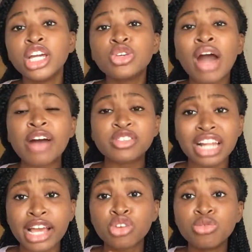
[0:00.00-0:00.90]
you have to
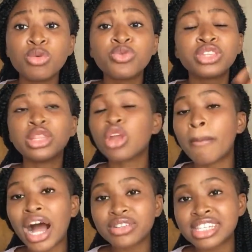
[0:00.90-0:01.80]
like remove the
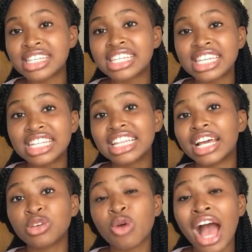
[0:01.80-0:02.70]
normal thinking
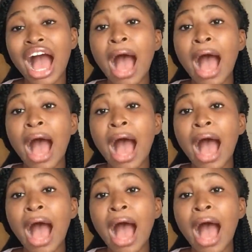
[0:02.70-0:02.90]
that you have